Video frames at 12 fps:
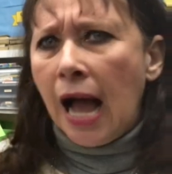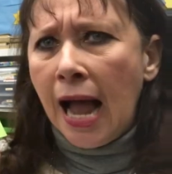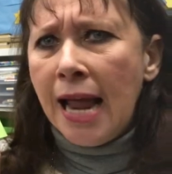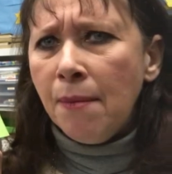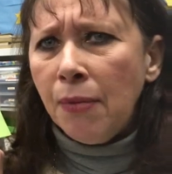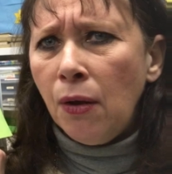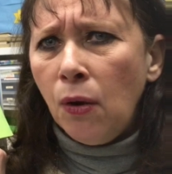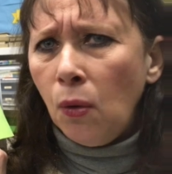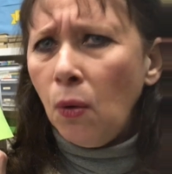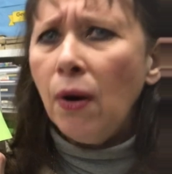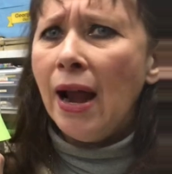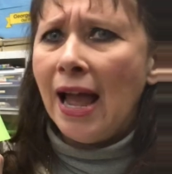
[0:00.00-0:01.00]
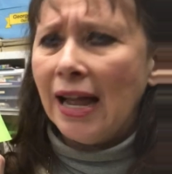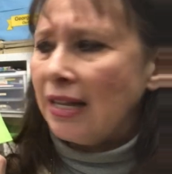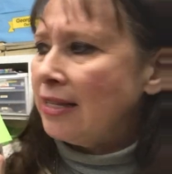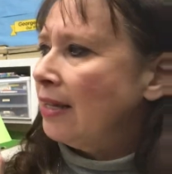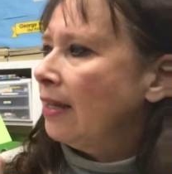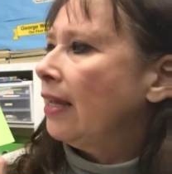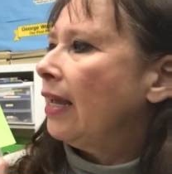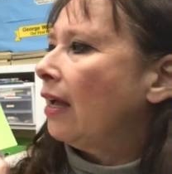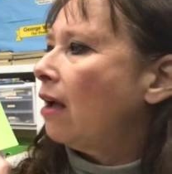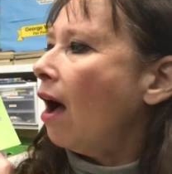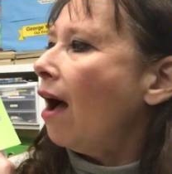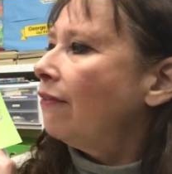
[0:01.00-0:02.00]
I am the Lorax. He
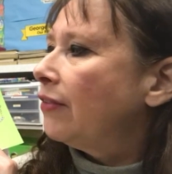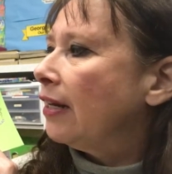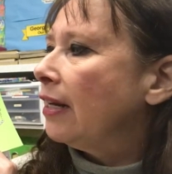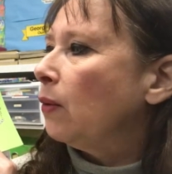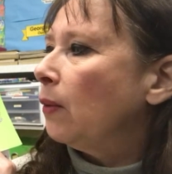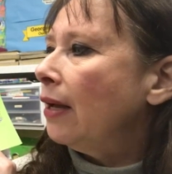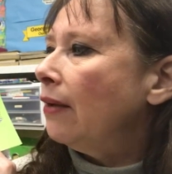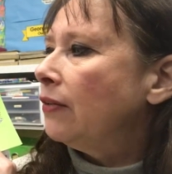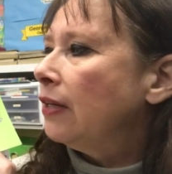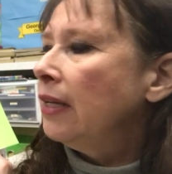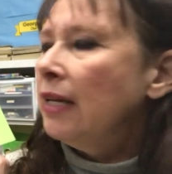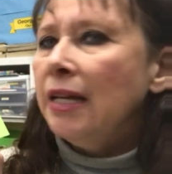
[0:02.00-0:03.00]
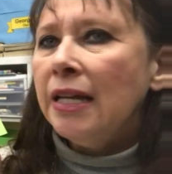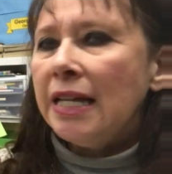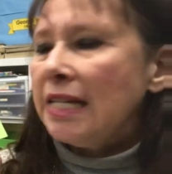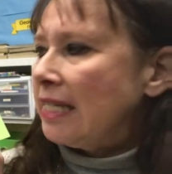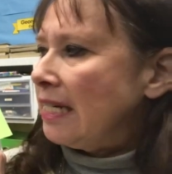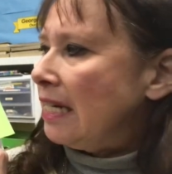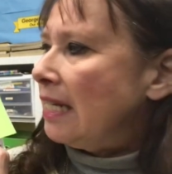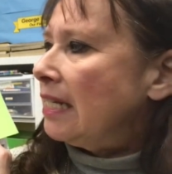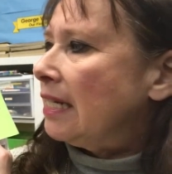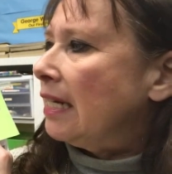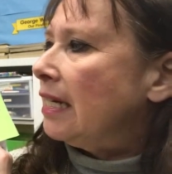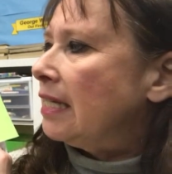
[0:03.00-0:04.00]
coughed and he whiffed, he
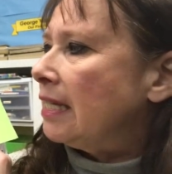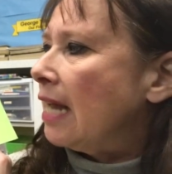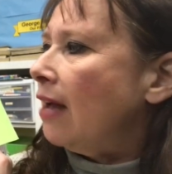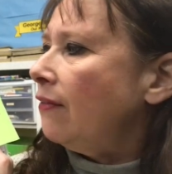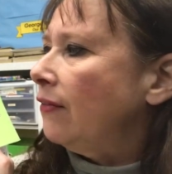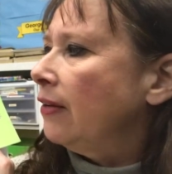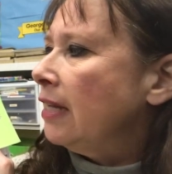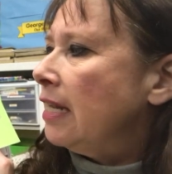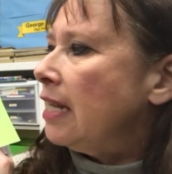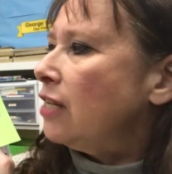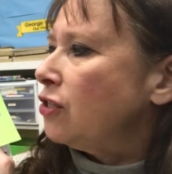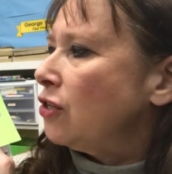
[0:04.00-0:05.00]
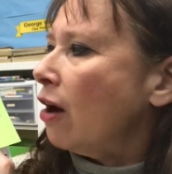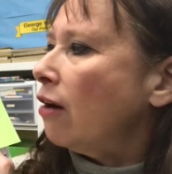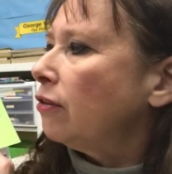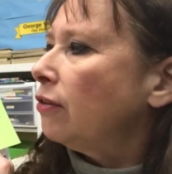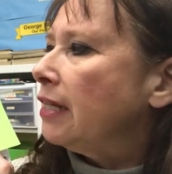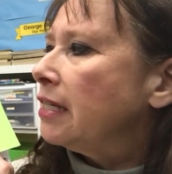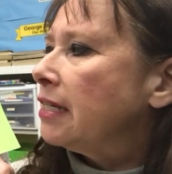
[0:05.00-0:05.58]
sneezed and he snuffed, he snargled, he